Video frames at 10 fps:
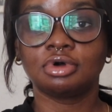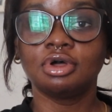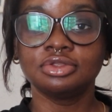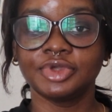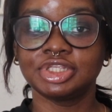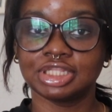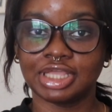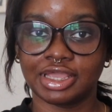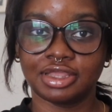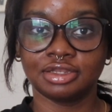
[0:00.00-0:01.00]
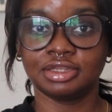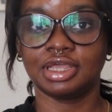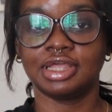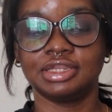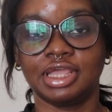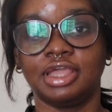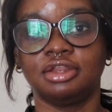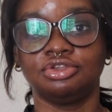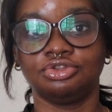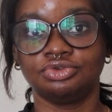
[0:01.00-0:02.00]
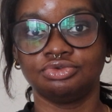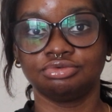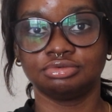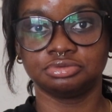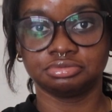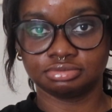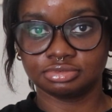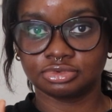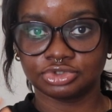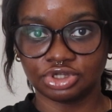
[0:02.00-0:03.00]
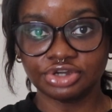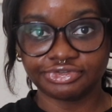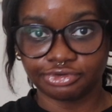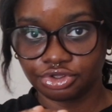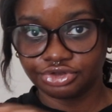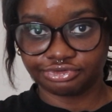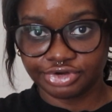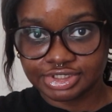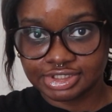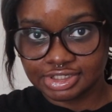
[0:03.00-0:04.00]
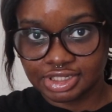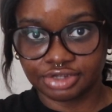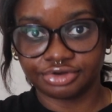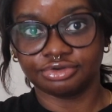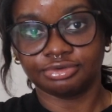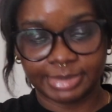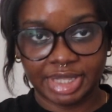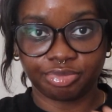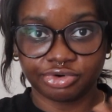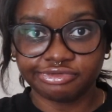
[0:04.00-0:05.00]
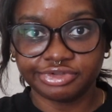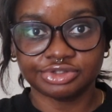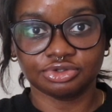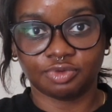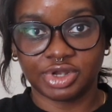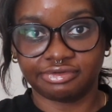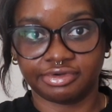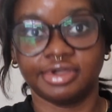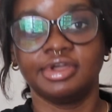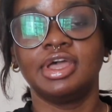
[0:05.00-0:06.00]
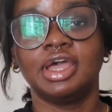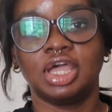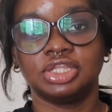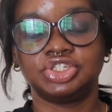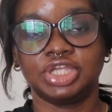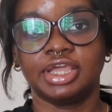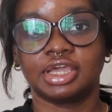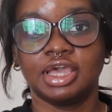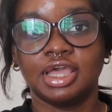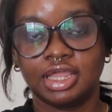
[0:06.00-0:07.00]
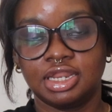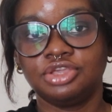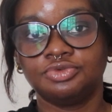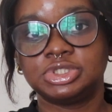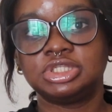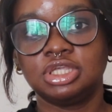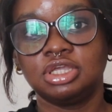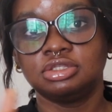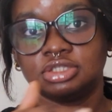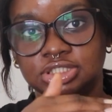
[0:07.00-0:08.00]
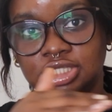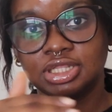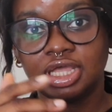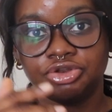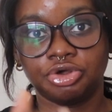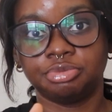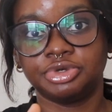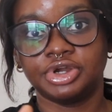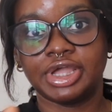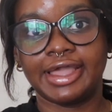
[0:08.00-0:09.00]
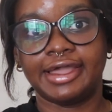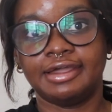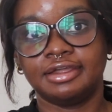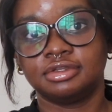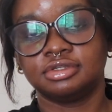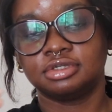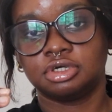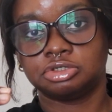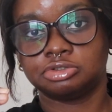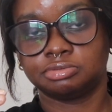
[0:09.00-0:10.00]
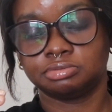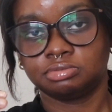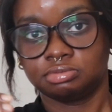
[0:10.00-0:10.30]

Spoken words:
all the way to the end, and then you search for your university there by province or whatever and check, and then you will see the DLI number and